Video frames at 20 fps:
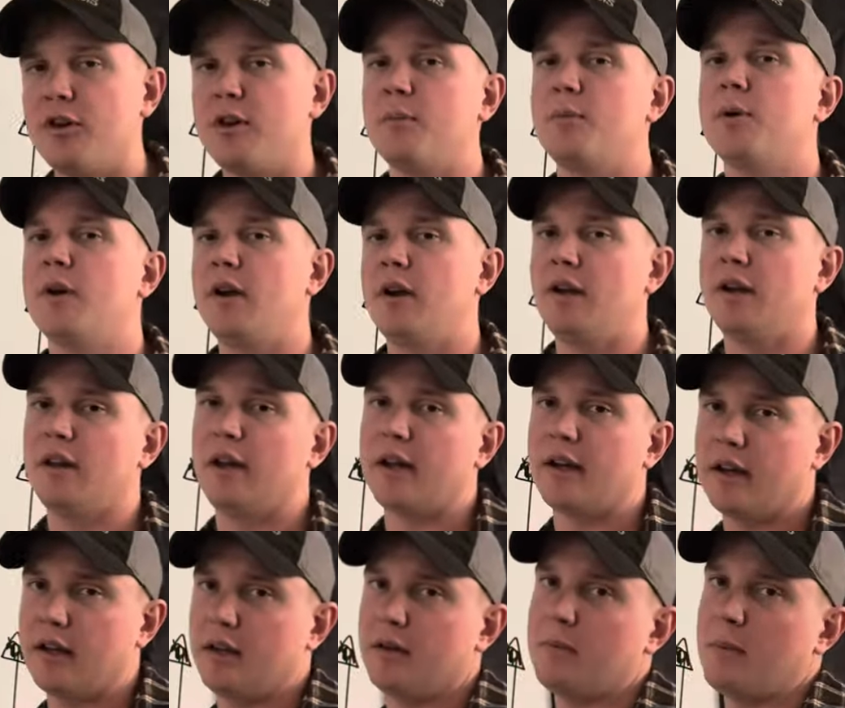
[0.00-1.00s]
to put it in
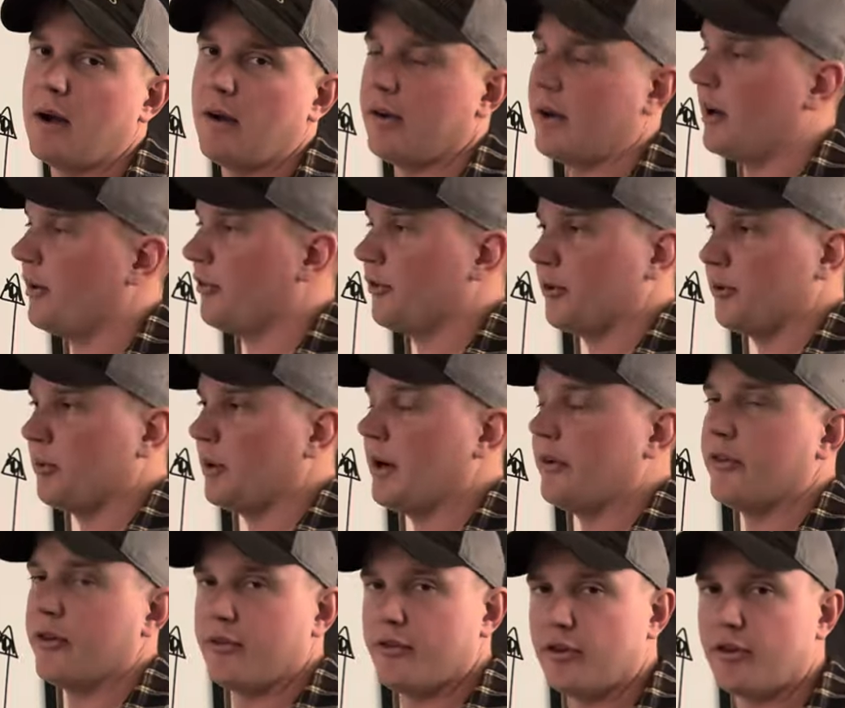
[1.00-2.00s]
like in the mountain house or
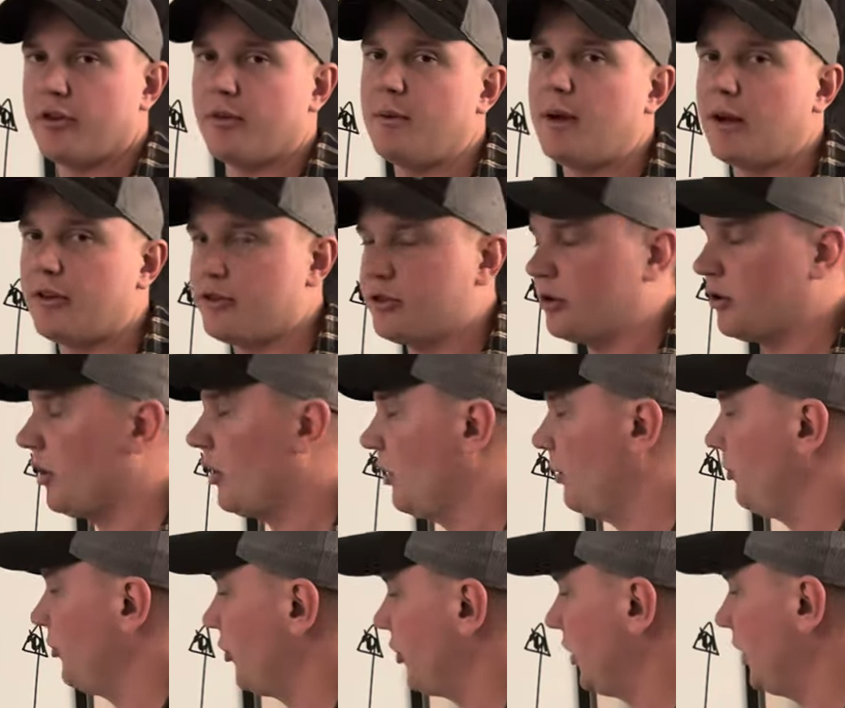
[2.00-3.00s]
whatever for some extra
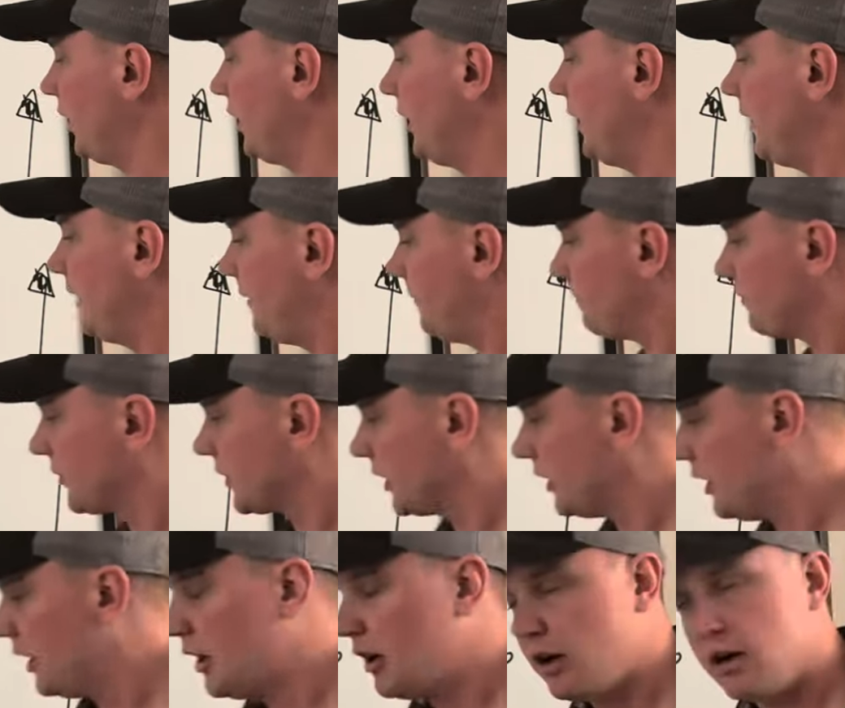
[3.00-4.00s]
carbs, you're gonna need it.
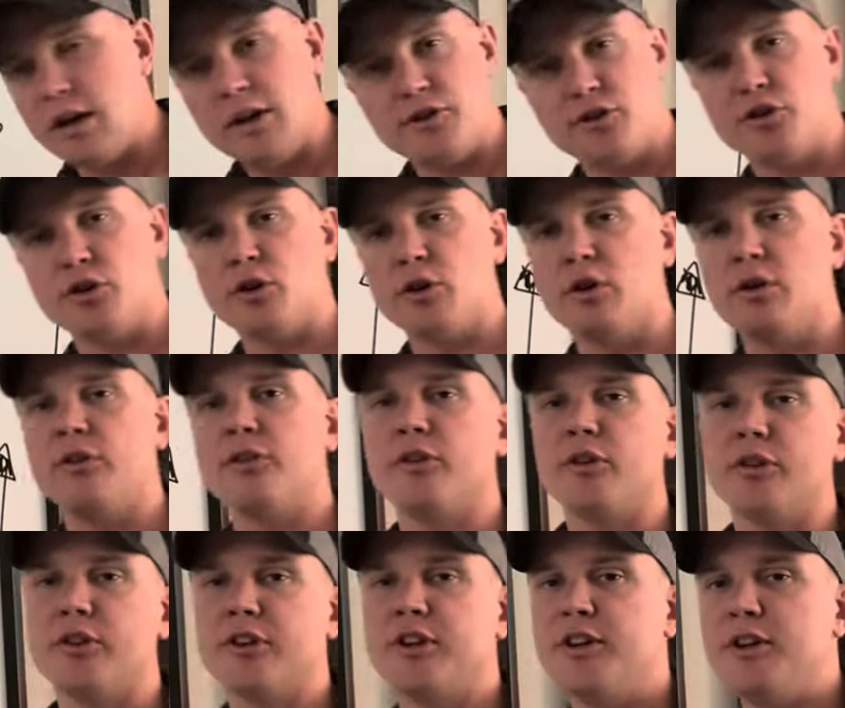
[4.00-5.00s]
Uh, sugars are
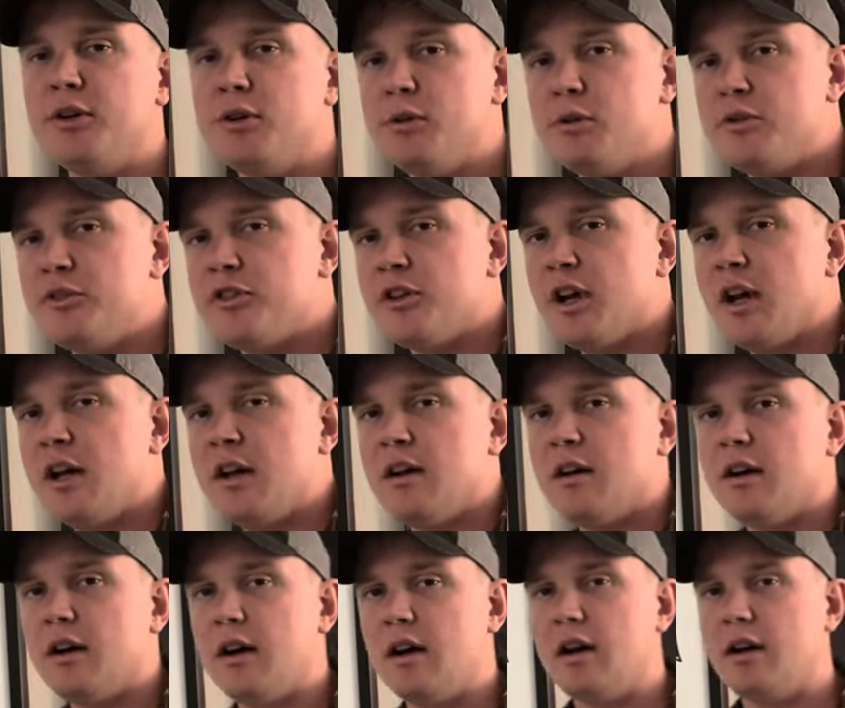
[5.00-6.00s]
huge.
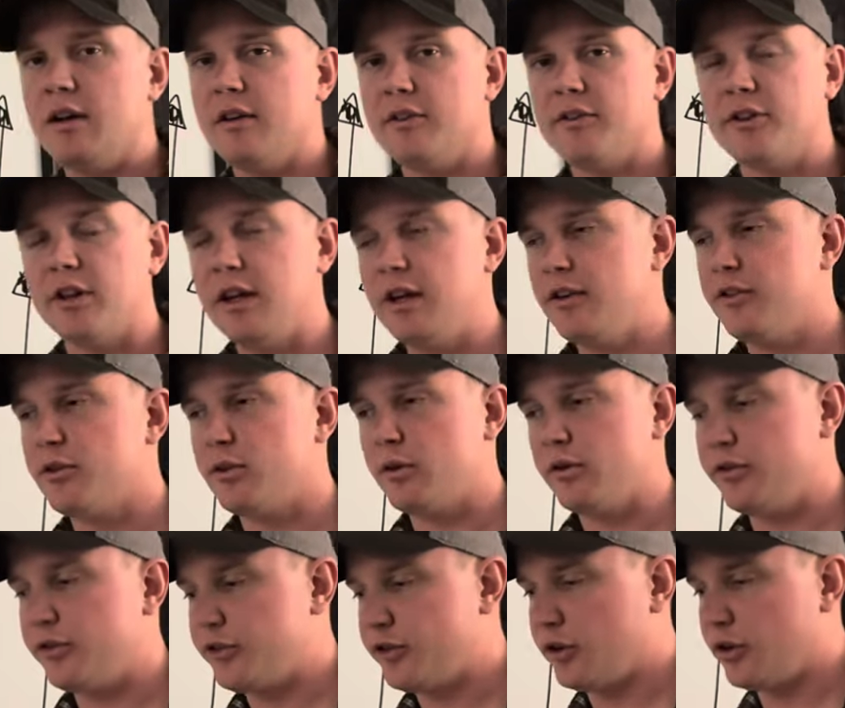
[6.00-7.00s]
any sort
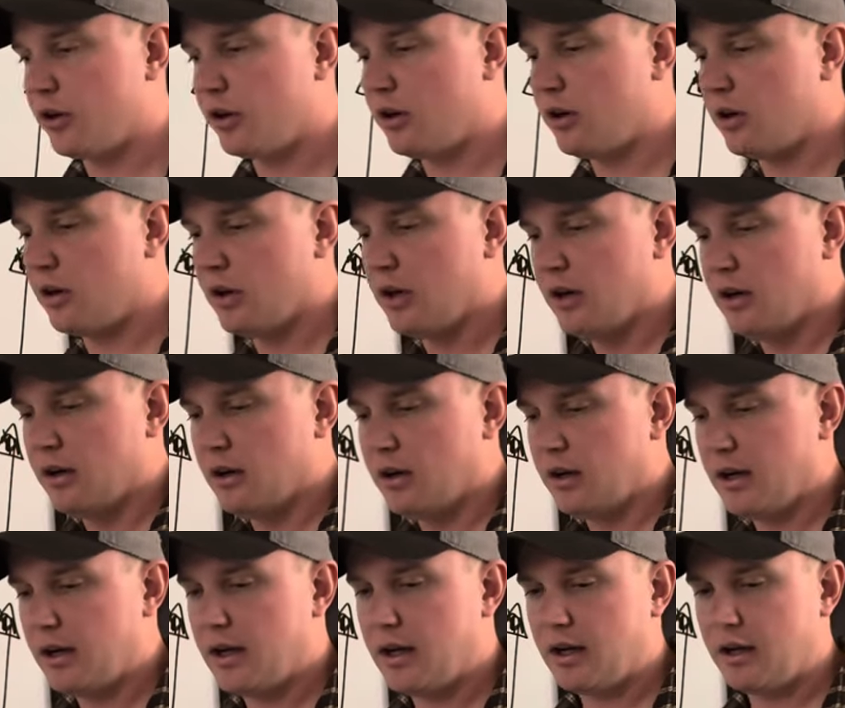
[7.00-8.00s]
of sugar
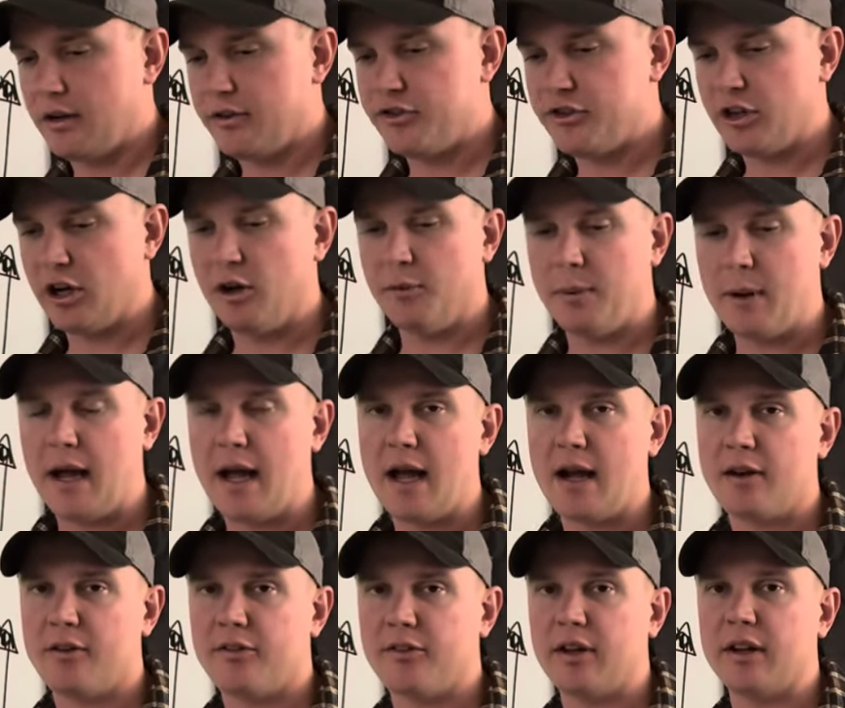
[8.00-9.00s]
gel
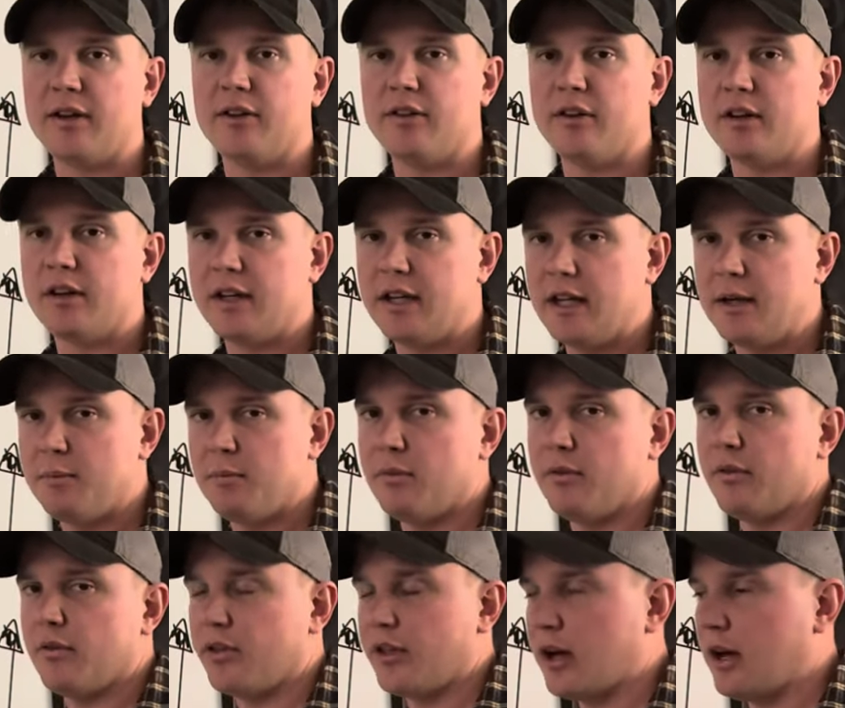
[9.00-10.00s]
packs that you can keep
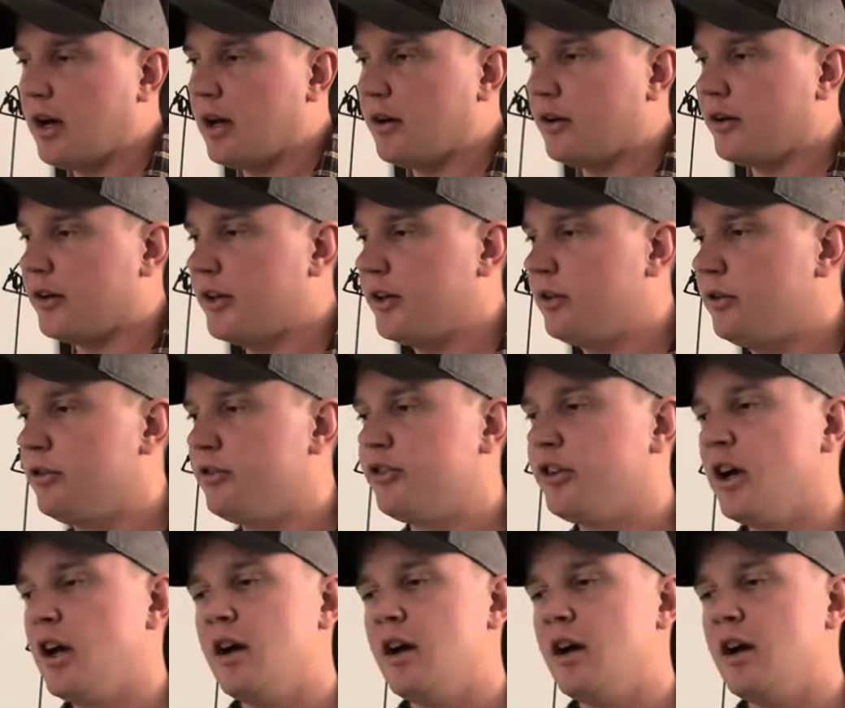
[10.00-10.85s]
thawed are huge.